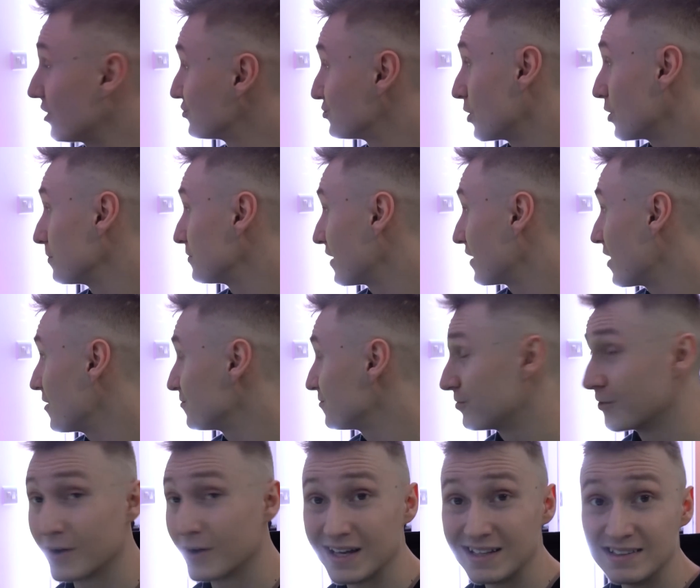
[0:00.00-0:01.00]
just swapped it out
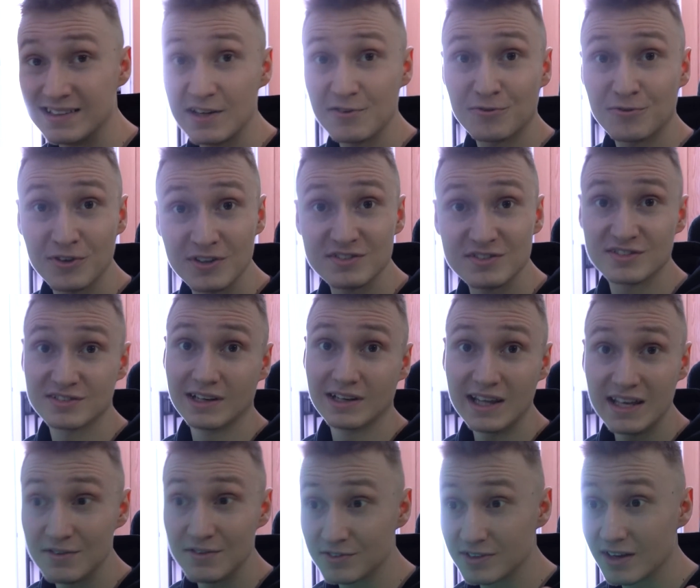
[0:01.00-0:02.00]
for a different
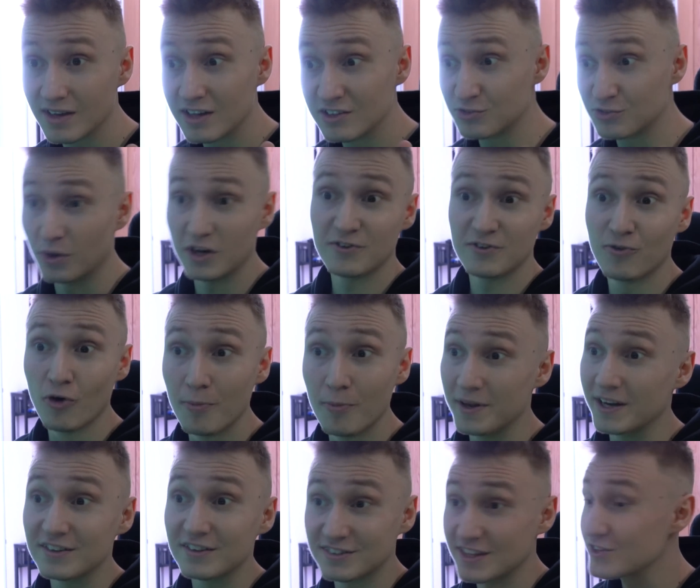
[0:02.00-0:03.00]
sleeved 24
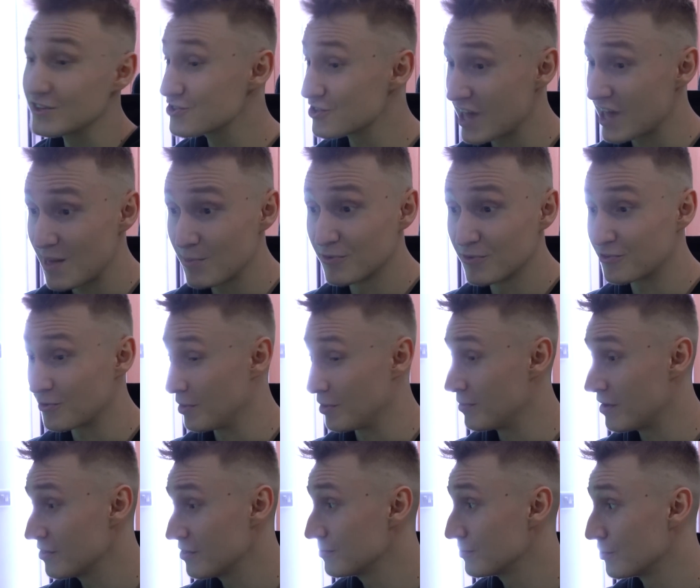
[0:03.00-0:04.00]
pin extension cable for
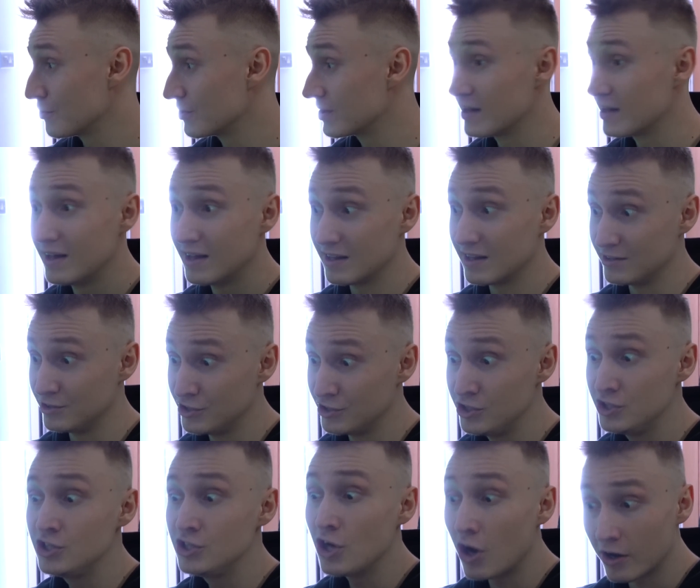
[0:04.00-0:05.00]
my motherboard.
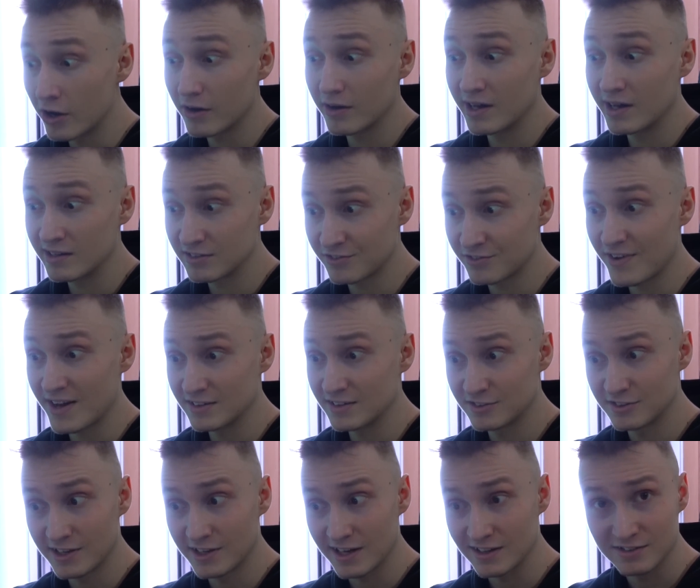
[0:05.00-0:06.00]
Not as
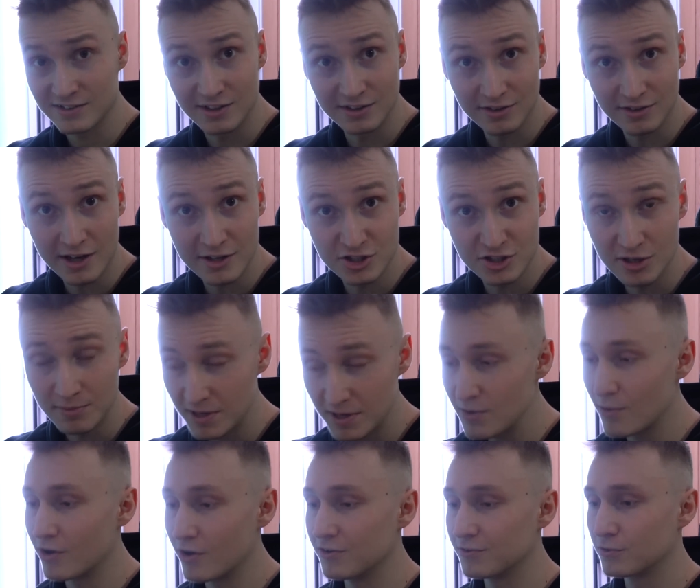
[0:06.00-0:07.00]
fancy as this
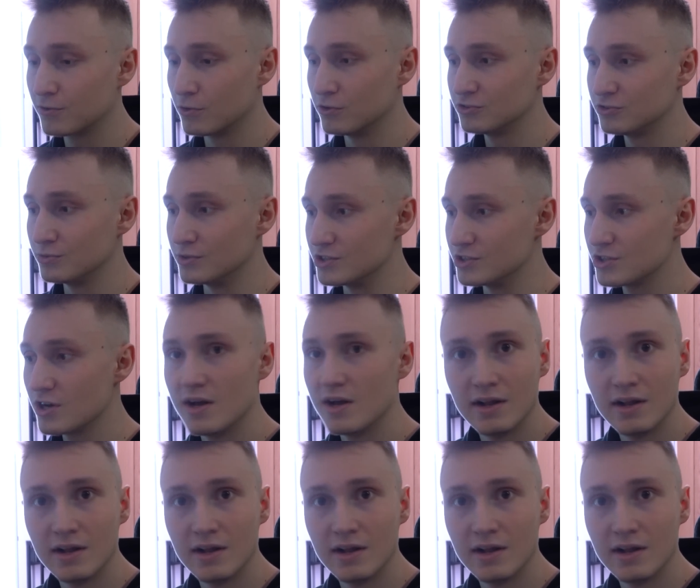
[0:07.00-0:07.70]
RGB one, of course, which